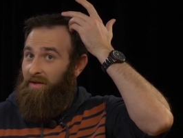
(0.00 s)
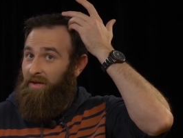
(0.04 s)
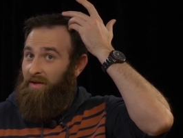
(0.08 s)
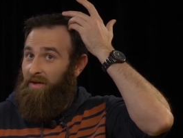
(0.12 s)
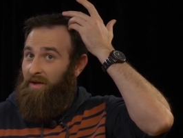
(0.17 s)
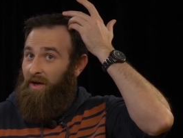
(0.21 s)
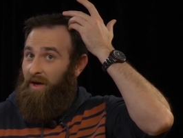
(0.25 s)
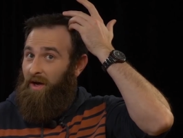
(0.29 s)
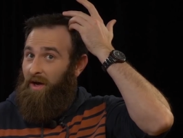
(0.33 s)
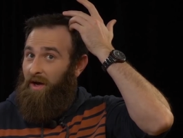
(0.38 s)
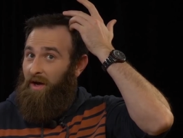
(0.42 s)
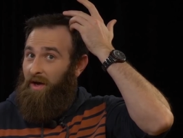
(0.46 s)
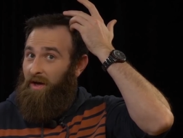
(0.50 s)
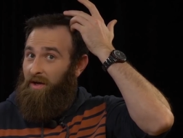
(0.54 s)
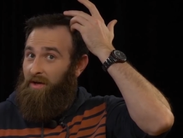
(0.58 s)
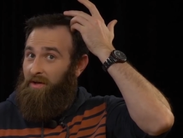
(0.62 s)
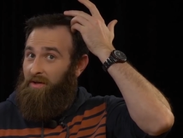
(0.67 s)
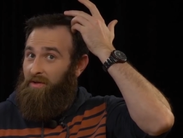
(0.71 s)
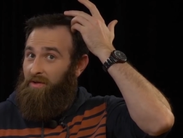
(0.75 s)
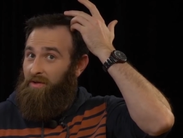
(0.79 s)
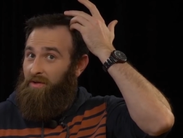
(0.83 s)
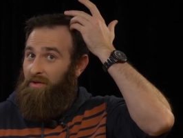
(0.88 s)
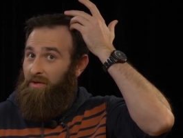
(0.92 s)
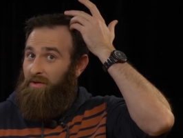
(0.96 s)
uh,
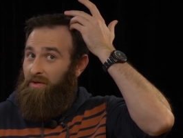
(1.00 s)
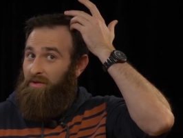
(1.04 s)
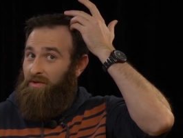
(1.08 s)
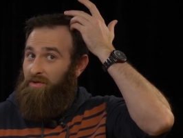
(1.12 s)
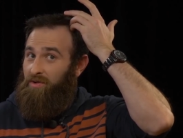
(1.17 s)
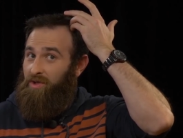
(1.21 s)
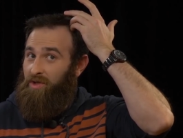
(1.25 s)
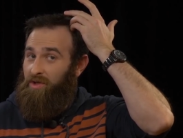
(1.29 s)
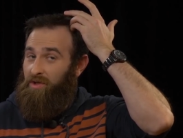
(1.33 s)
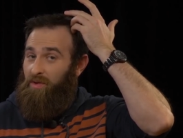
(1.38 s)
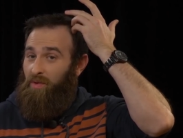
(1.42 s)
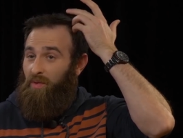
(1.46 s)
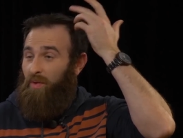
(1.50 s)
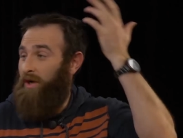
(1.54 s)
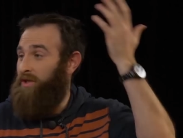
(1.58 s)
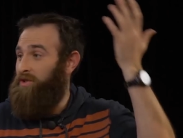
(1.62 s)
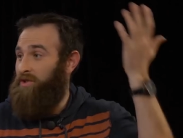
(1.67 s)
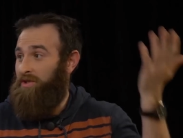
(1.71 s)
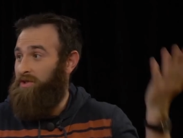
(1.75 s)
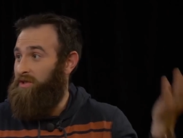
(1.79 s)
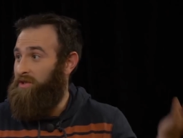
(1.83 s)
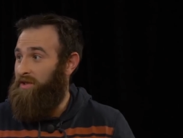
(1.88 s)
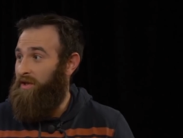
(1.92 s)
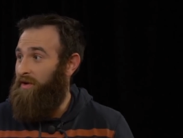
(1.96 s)
just
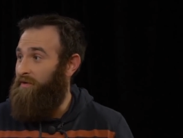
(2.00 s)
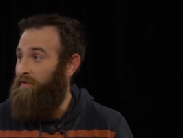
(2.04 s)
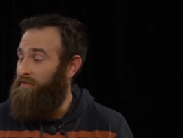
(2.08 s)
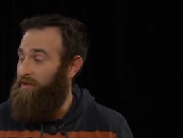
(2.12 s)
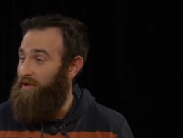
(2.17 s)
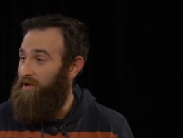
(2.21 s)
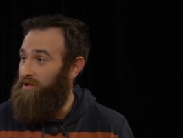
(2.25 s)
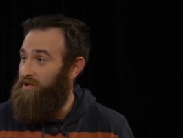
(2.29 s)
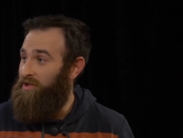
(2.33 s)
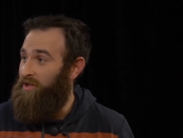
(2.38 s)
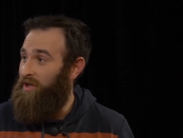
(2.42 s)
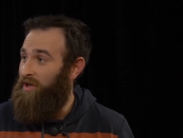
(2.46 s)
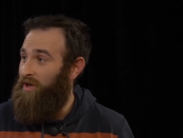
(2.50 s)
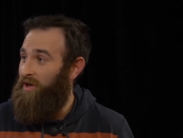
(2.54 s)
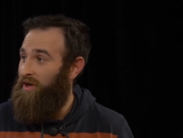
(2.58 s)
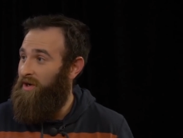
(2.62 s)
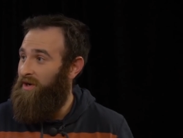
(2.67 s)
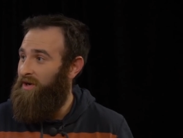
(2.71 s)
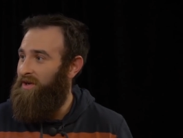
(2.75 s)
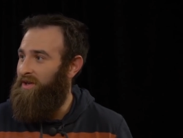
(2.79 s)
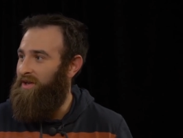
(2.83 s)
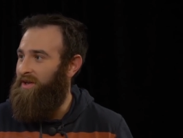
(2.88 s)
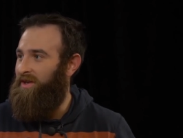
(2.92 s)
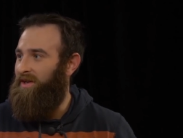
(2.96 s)
question stuff easier.
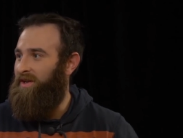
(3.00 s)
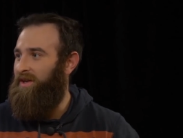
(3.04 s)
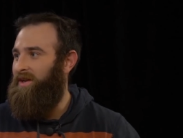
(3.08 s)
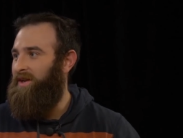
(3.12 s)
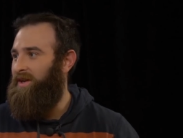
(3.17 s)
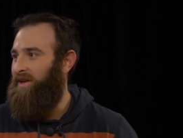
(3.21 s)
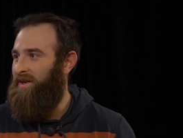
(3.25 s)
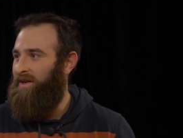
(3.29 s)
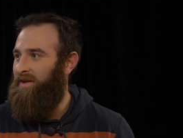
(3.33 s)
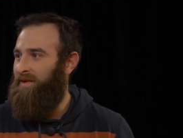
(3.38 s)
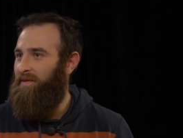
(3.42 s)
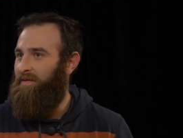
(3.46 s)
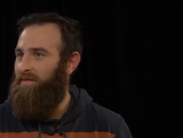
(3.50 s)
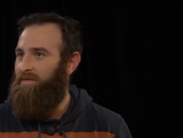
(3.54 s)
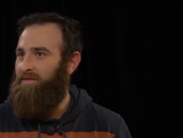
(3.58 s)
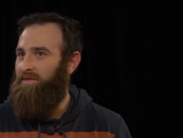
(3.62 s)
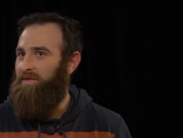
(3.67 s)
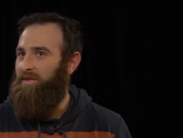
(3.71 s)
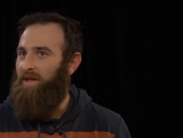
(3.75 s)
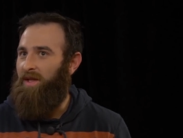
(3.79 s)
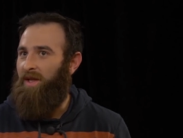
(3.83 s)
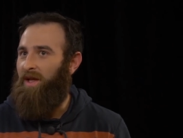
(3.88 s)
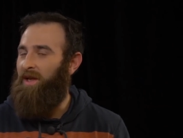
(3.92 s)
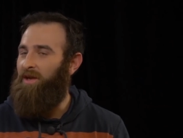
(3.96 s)
And know,
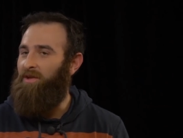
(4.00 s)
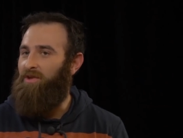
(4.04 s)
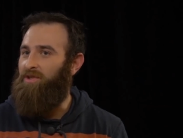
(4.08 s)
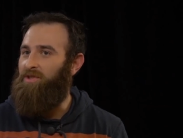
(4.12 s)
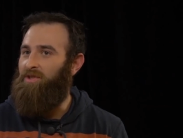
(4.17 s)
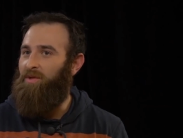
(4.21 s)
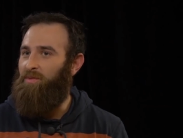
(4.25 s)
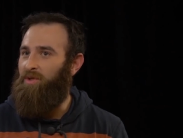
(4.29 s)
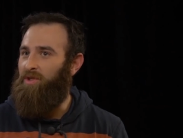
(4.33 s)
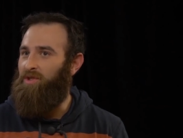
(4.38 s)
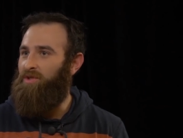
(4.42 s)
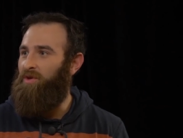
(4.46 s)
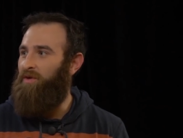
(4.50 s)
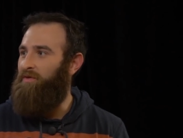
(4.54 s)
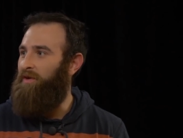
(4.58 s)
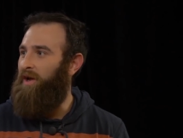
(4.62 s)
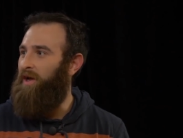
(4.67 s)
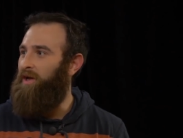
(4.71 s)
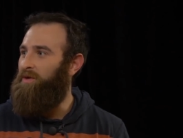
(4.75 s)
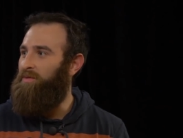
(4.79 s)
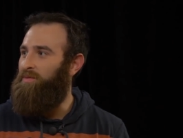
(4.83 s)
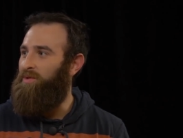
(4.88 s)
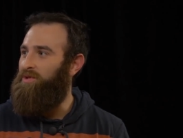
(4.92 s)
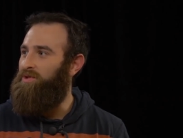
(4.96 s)
mm-hmm. there's something so
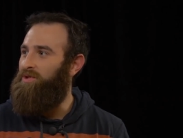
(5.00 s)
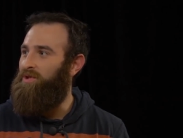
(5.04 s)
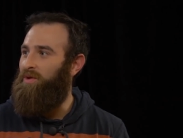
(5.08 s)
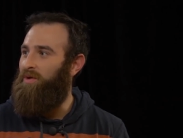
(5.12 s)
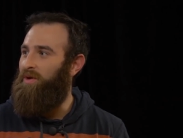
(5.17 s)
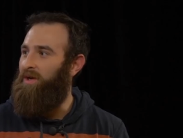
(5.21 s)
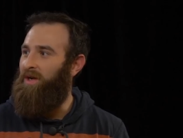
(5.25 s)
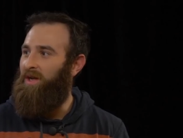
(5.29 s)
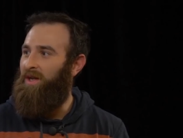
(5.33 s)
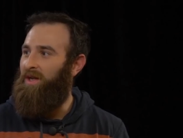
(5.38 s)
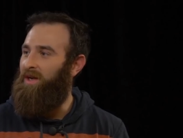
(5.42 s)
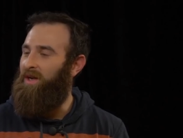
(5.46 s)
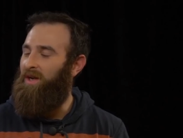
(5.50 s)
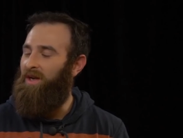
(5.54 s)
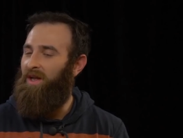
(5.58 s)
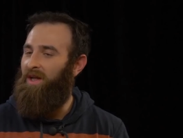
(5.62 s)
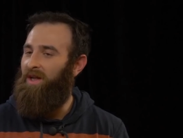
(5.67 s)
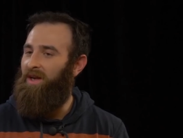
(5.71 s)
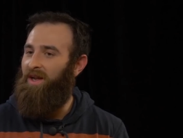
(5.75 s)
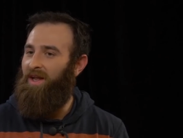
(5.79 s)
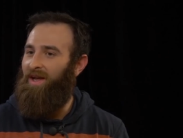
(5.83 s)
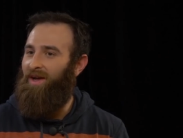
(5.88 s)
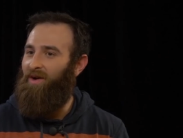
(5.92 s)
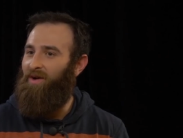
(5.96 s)
valuable to it. And and
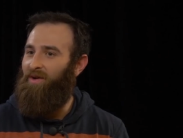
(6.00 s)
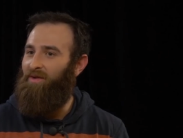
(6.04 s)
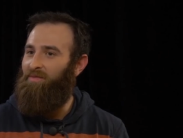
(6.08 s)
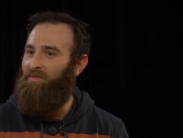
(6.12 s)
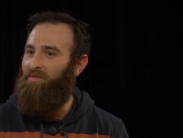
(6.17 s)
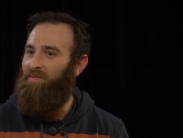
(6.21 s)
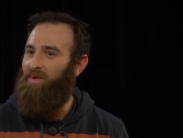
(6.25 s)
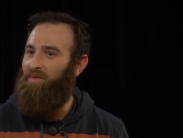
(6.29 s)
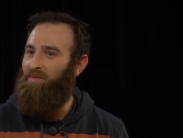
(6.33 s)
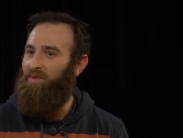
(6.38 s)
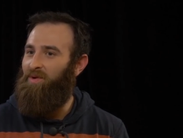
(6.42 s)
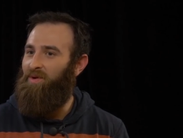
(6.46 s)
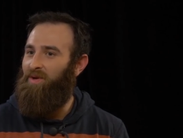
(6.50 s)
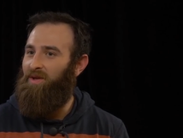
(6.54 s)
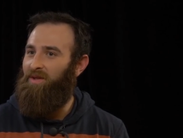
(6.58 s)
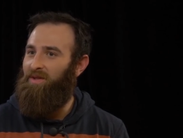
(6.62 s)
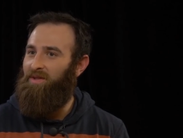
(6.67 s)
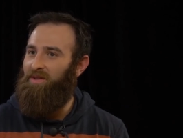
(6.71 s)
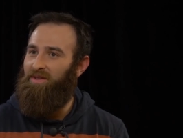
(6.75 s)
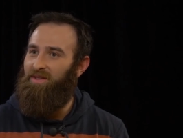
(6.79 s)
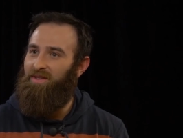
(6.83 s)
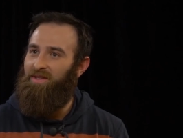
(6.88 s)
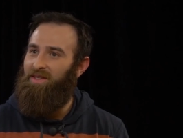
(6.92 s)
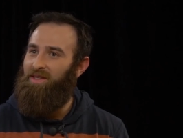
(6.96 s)
now people
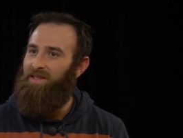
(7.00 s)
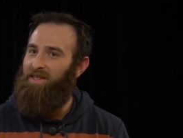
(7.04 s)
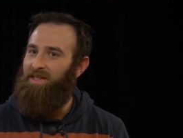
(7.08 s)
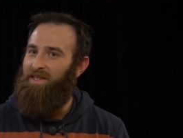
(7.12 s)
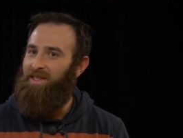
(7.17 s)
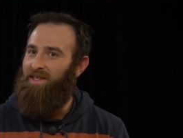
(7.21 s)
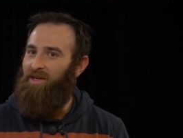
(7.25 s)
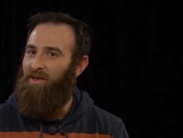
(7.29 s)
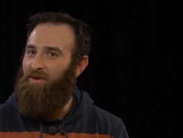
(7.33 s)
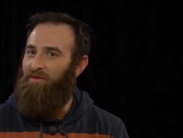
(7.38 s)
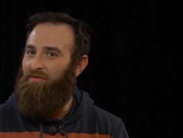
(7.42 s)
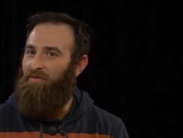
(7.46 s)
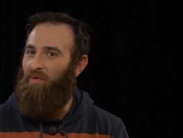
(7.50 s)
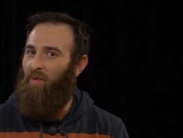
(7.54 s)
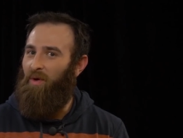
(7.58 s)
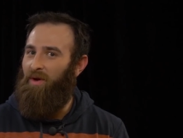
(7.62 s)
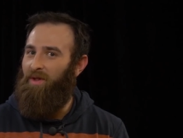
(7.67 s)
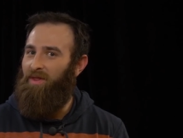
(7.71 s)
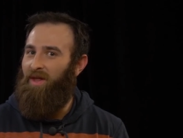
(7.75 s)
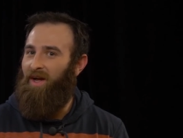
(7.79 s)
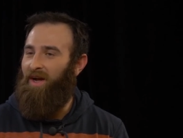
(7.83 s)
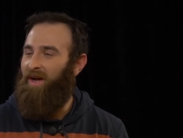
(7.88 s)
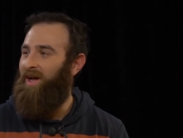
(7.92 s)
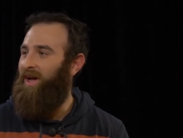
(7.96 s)

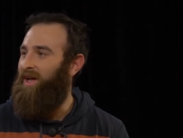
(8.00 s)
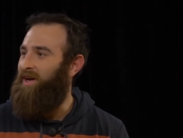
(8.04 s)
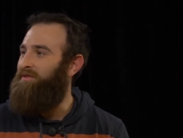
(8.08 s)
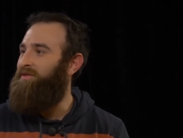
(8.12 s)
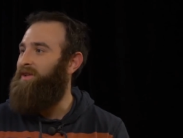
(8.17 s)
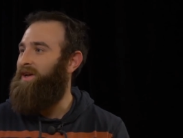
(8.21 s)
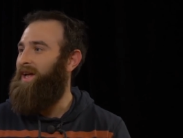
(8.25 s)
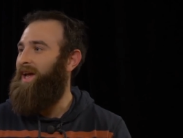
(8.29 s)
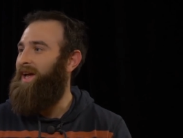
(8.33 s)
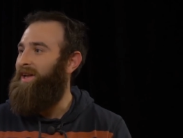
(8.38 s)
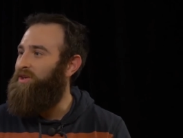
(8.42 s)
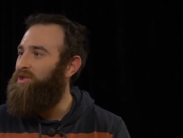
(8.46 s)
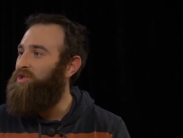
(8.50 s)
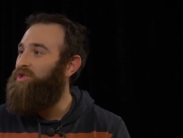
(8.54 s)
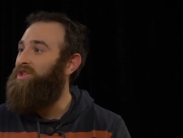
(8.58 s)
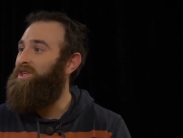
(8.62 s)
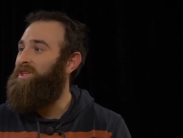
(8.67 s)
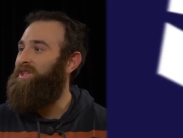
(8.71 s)
avoid that kind of like energy.